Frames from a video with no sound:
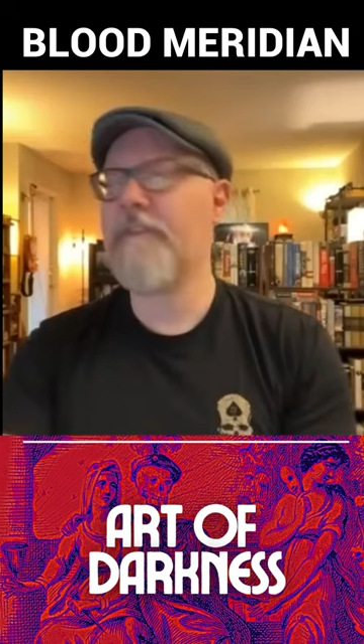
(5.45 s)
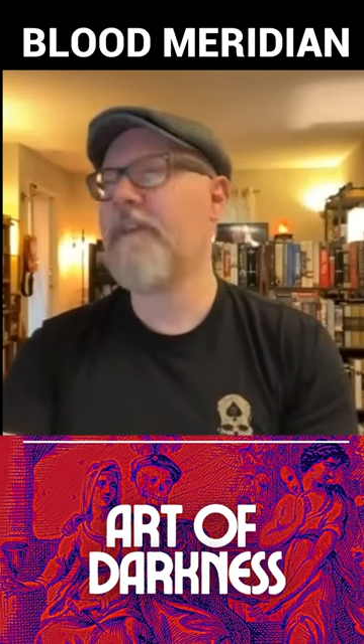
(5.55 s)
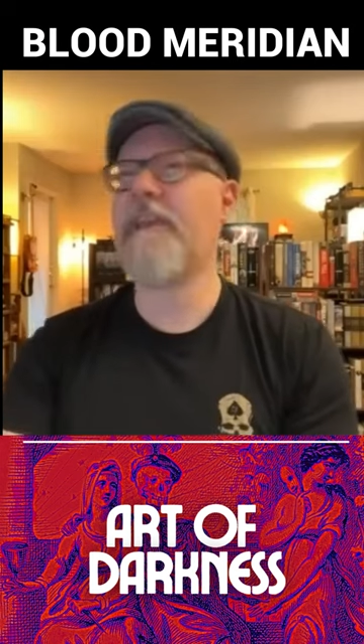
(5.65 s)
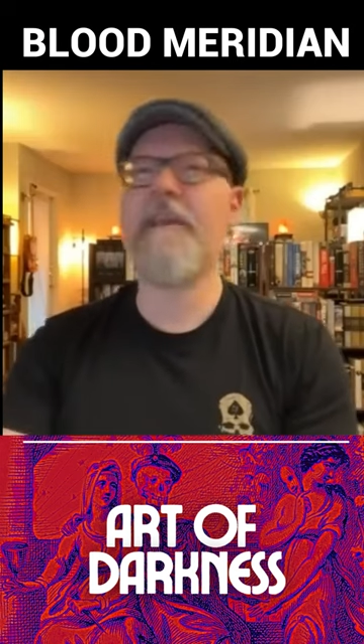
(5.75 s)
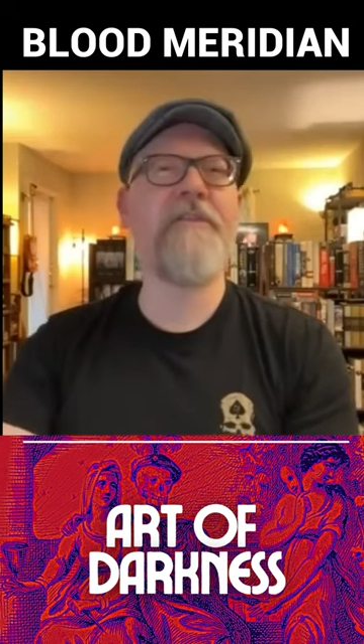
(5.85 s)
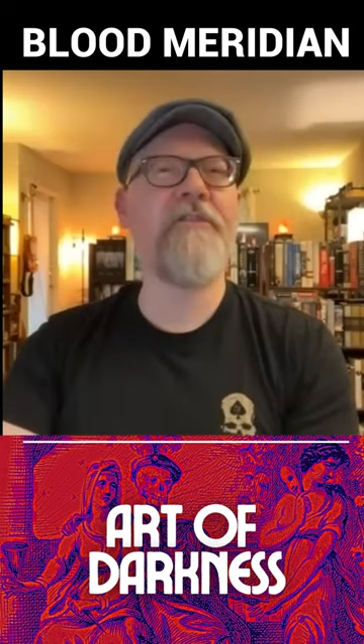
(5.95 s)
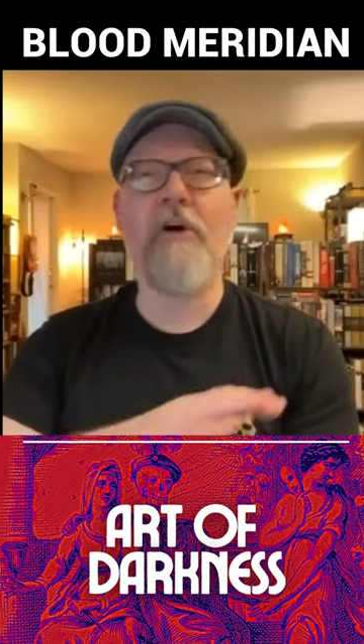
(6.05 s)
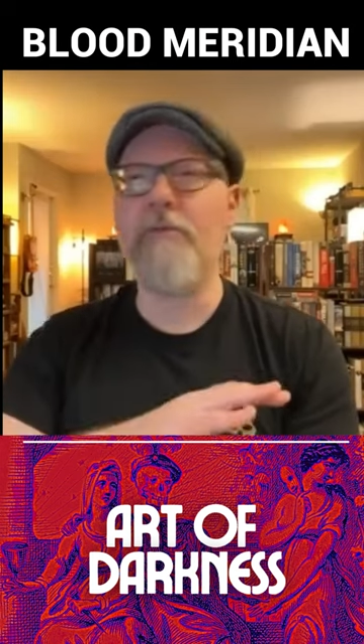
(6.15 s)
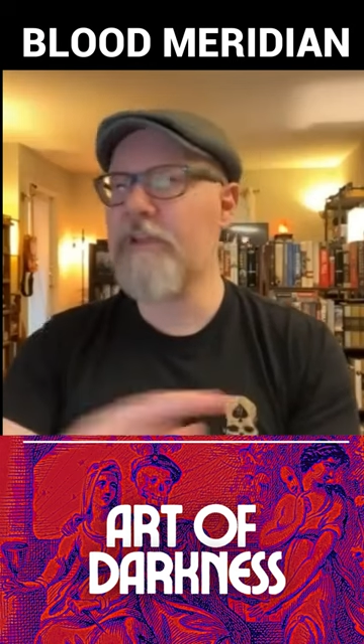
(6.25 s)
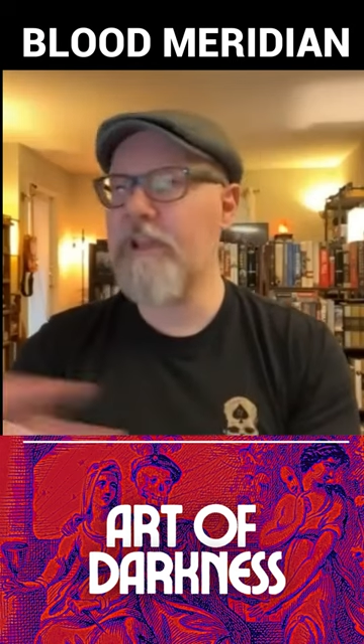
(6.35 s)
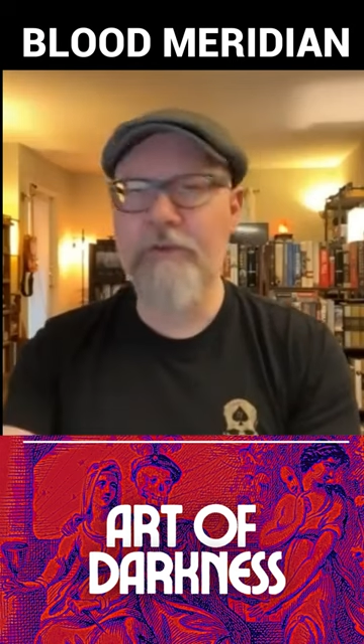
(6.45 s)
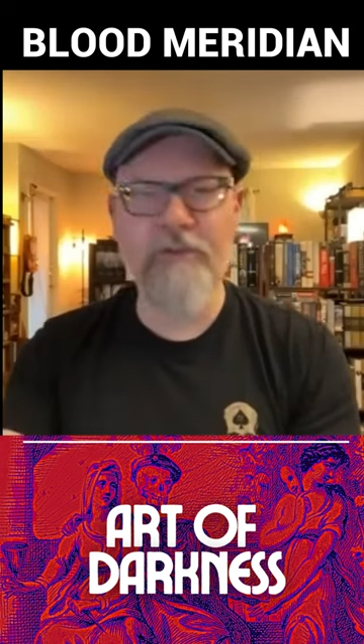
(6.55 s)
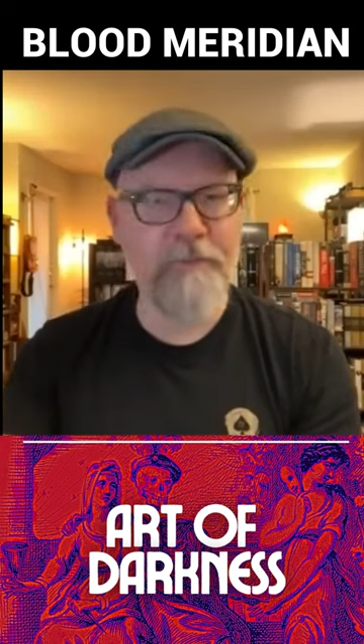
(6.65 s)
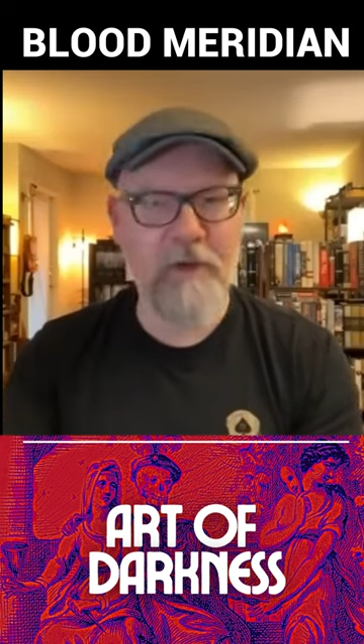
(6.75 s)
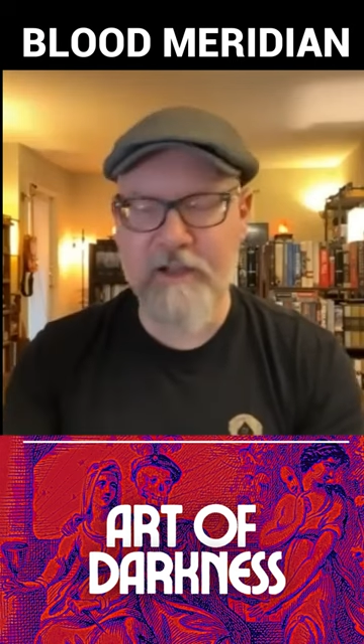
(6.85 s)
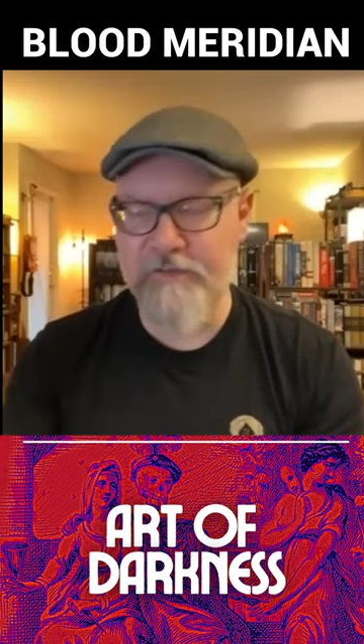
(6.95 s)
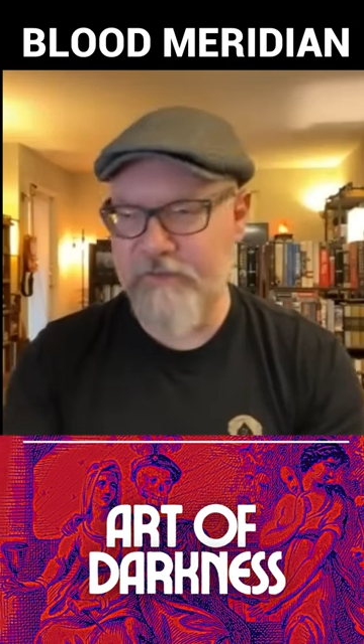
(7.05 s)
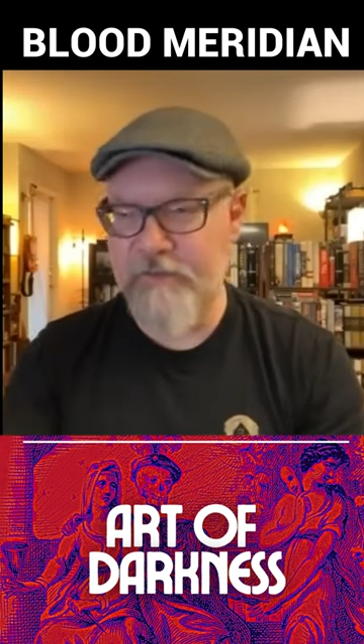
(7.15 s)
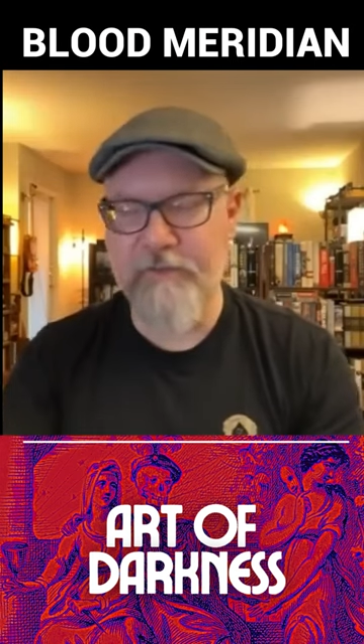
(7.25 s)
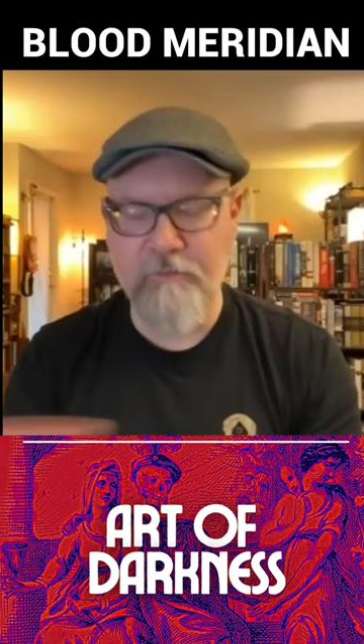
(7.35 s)
the kid's only response
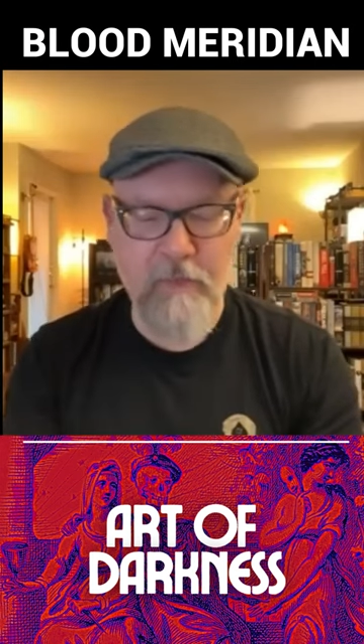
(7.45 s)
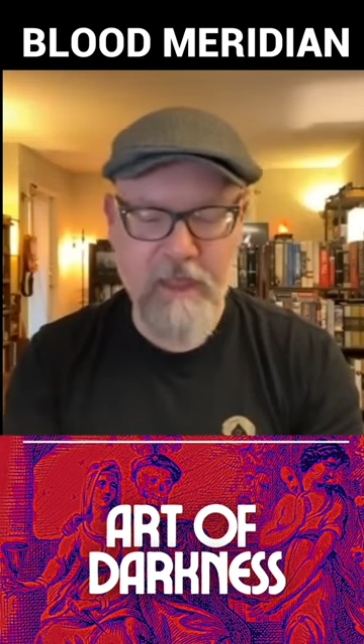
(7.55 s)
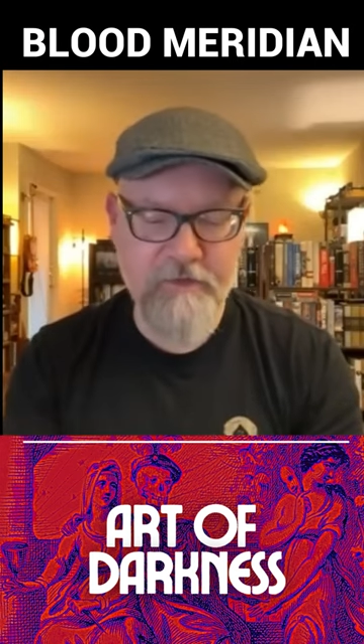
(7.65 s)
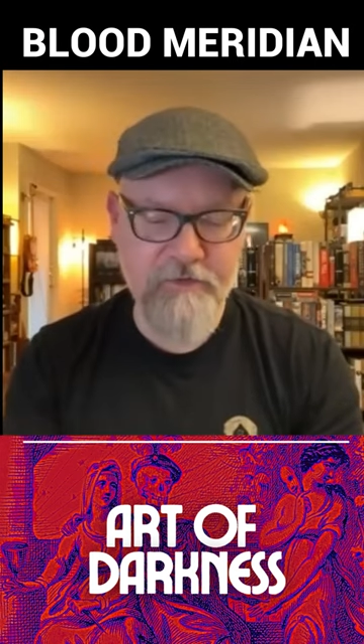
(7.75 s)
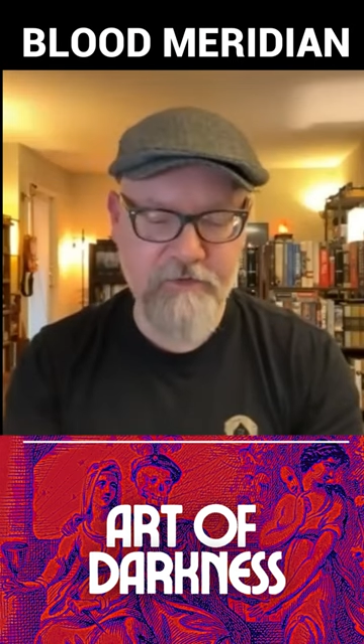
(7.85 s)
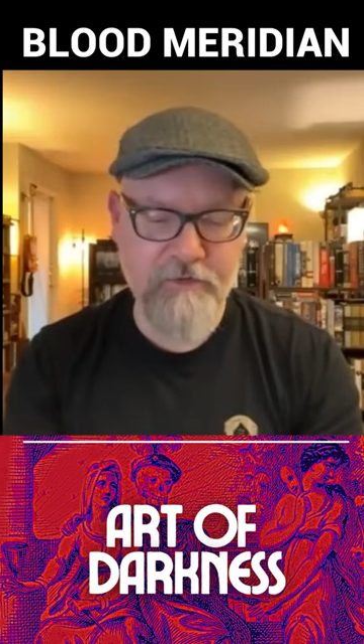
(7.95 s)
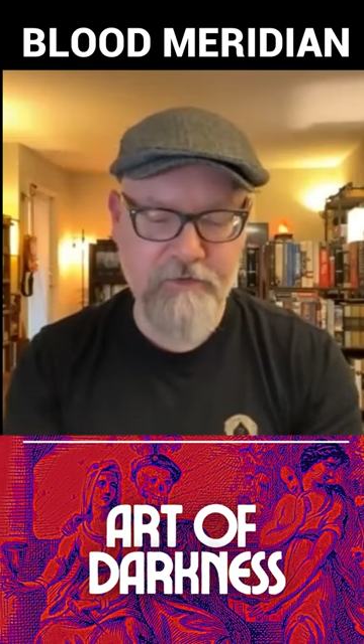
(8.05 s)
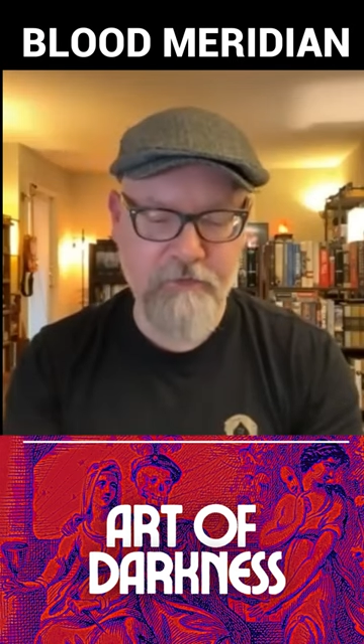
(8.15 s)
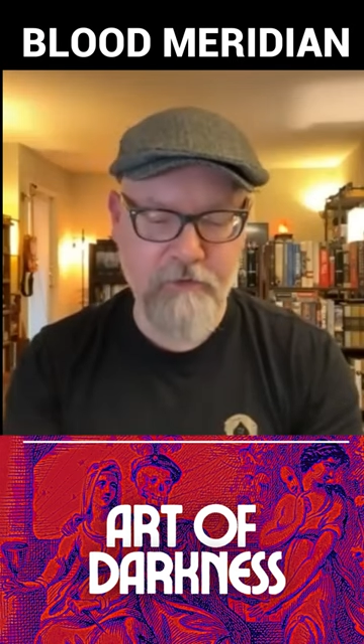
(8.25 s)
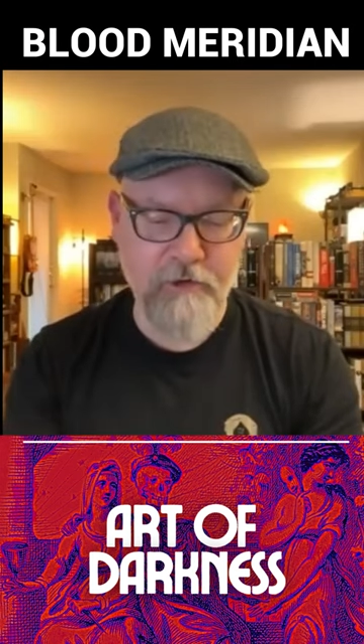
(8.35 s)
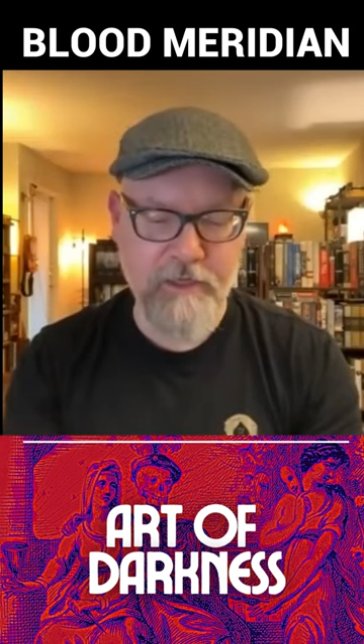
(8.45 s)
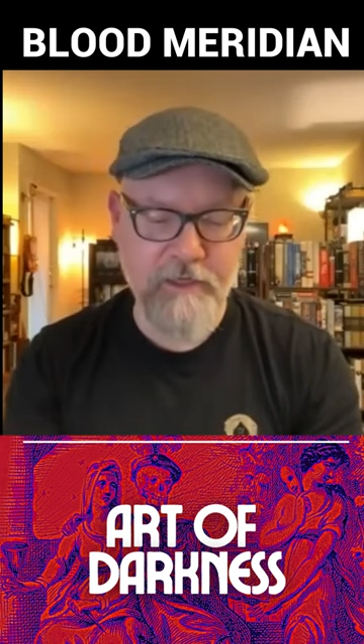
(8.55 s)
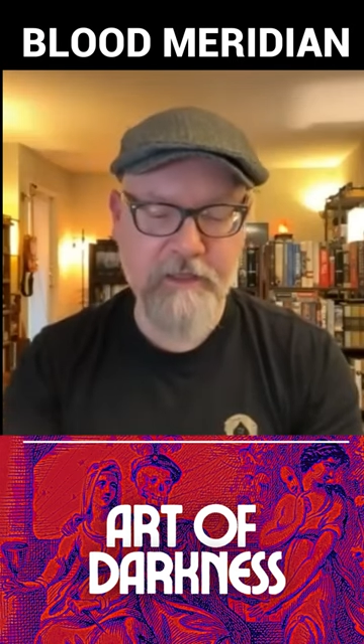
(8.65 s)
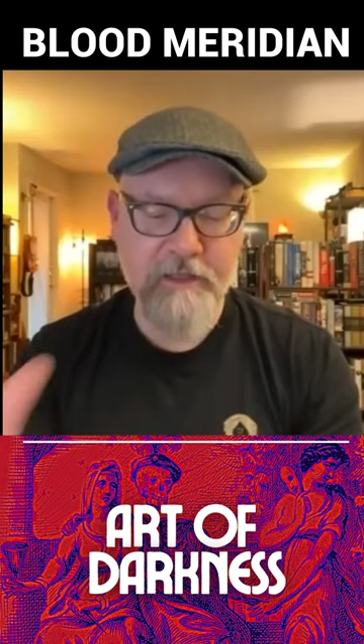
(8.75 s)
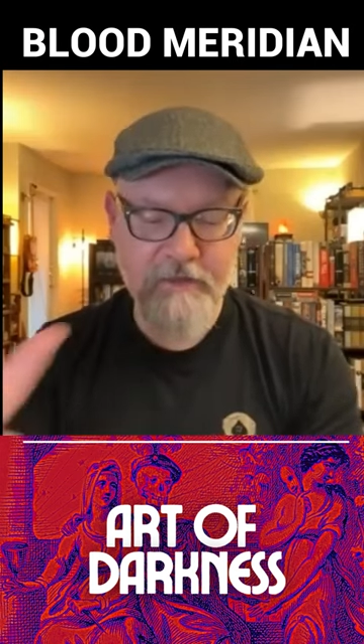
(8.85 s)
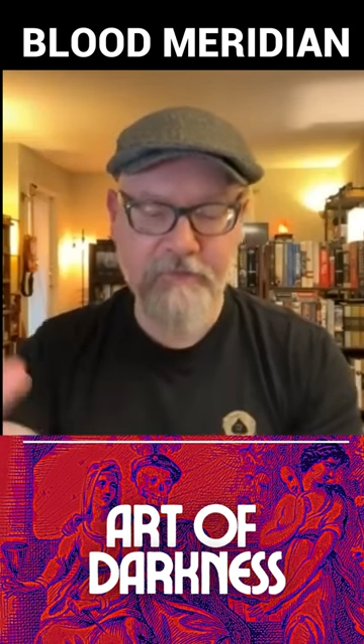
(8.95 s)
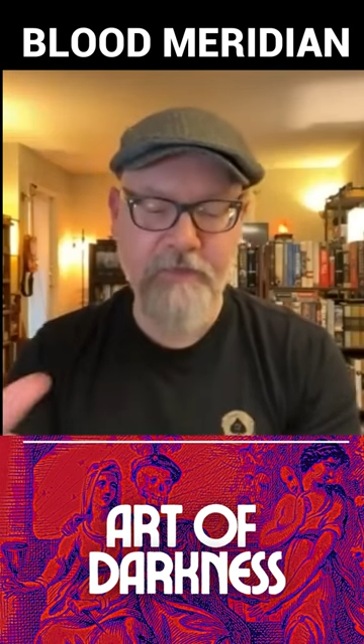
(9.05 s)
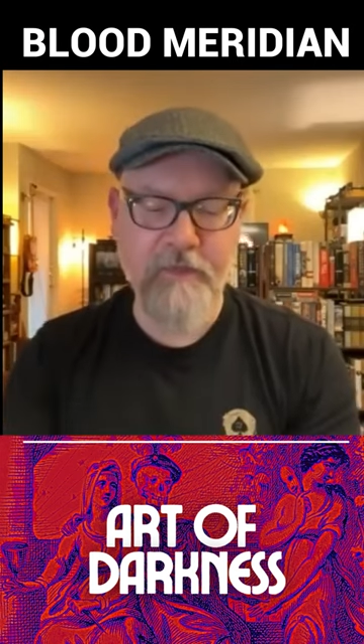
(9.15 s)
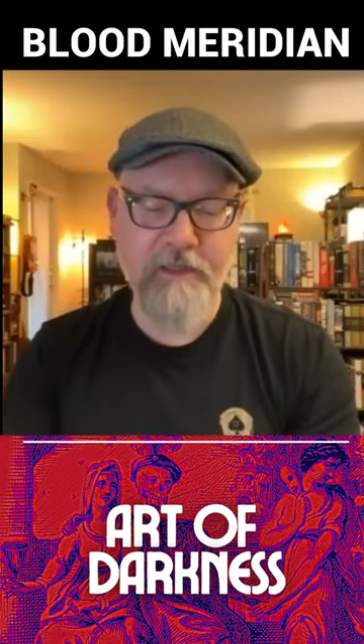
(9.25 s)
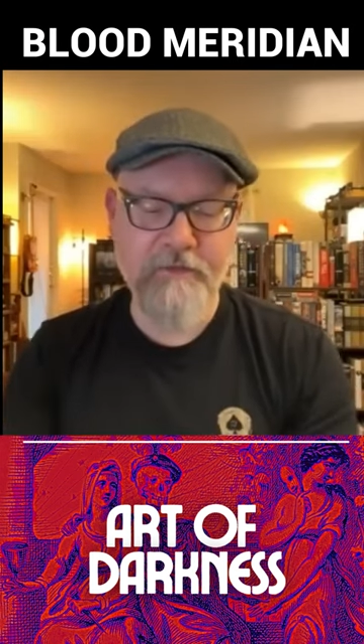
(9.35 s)
to this amazing story
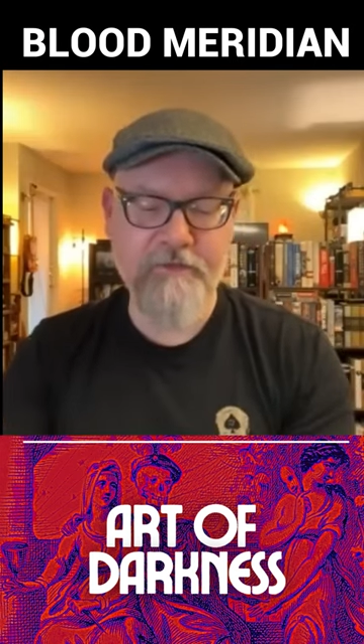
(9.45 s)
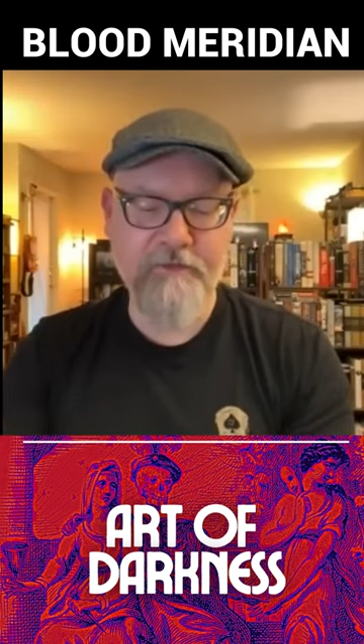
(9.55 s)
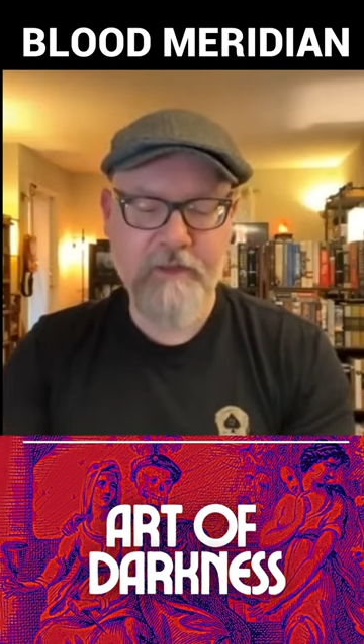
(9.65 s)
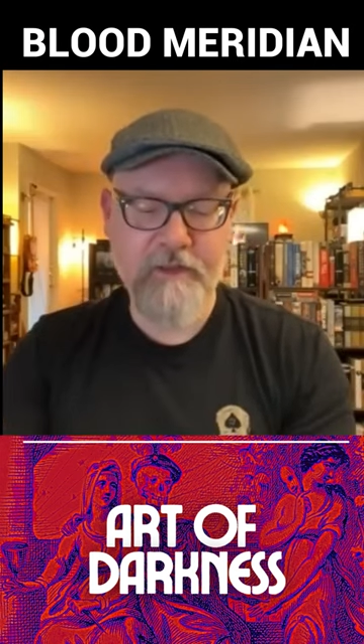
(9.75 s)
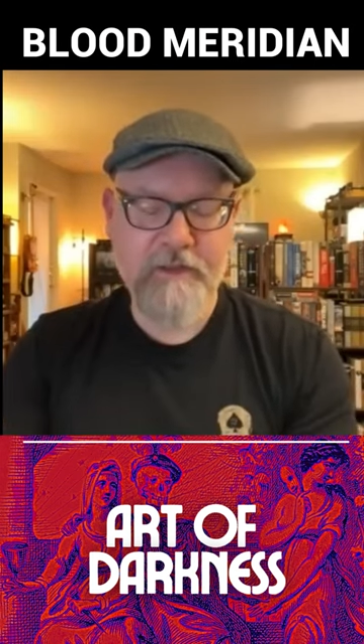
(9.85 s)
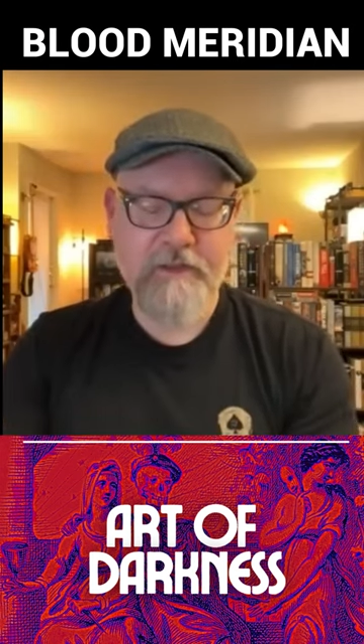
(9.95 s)
is this